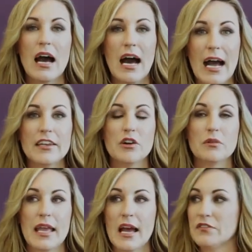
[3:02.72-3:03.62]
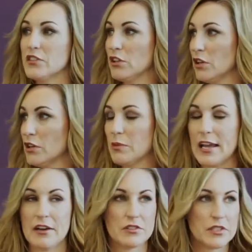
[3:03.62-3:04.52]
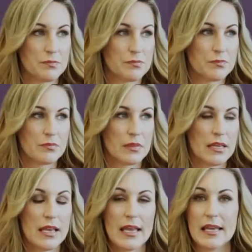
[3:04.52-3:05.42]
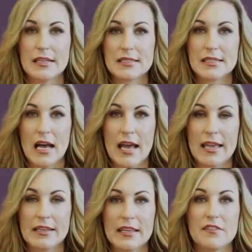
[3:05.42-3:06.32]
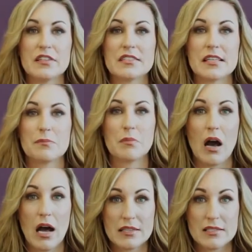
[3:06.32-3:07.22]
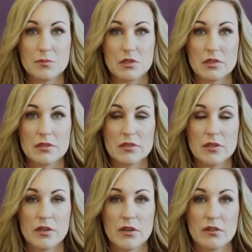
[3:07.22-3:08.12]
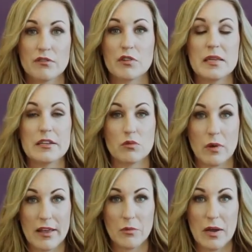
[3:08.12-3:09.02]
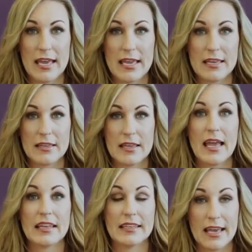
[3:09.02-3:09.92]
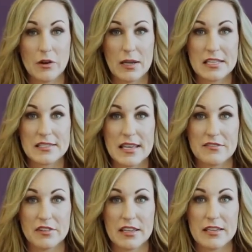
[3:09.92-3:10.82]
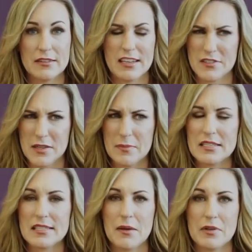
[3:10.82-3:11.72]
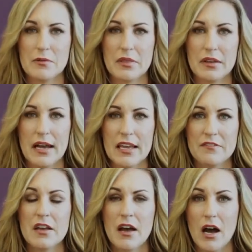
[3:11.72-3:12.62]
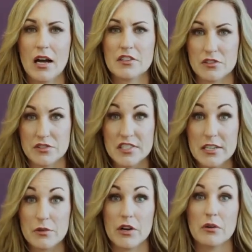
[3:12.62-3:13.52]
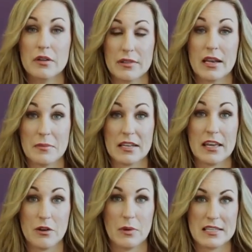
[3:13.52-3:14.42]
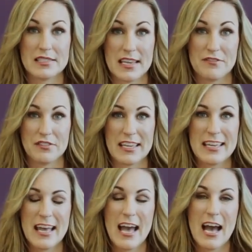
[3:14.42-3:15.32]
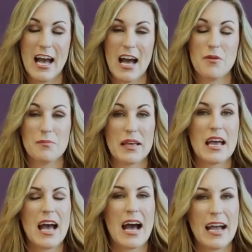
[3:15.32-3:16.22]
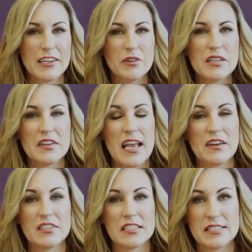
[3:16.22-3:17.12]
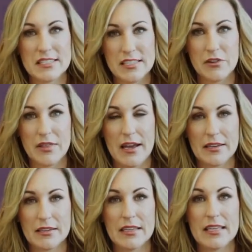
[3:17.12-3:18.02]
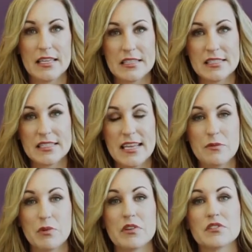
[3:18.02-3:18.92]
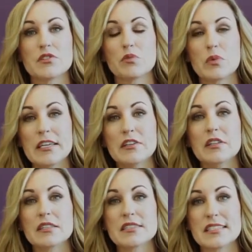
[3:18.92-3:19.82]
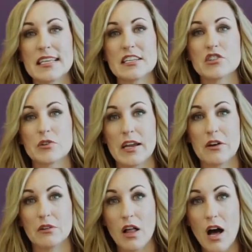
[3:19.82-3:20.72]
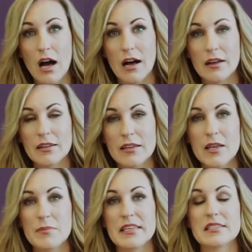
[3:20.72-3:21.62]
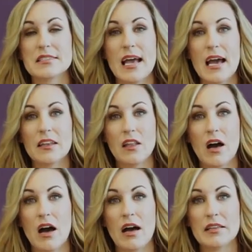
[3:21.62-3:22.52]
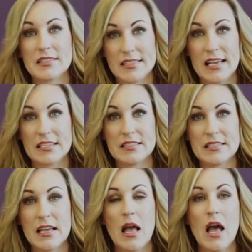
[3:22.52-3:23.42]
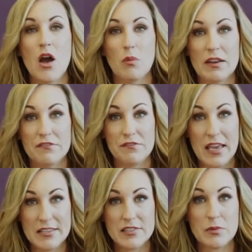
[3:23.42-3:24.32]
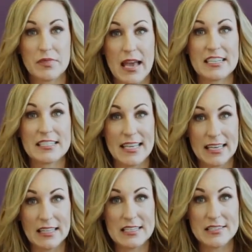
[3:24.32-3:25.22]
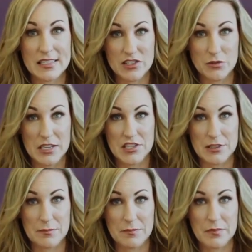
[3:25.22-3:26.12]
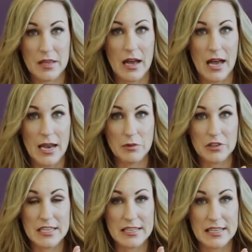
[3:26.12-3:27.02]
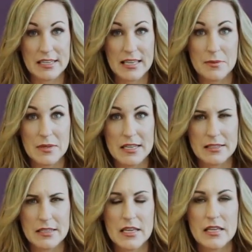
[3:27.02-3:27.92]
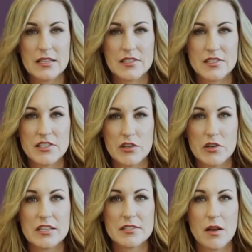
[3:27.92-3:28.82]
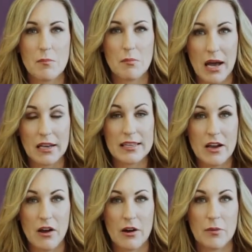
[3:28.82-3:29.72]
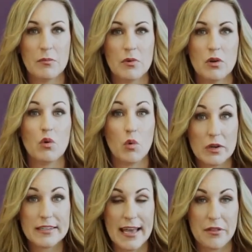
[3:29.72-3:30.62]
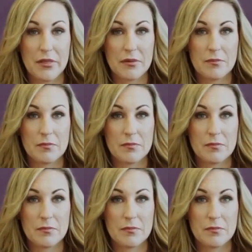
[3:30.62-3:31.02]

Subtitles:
I don't have to look around and decide if it's possible for me to run away and get away safely. And if somebody's at me with a knife, odds are 0 that I'm going to get away safely. But I don't even have to consider that in a state where there's a real stand your ground law, because that law says when faced with that deadly situation, I'm looking at imminent, serious bodily harm or death.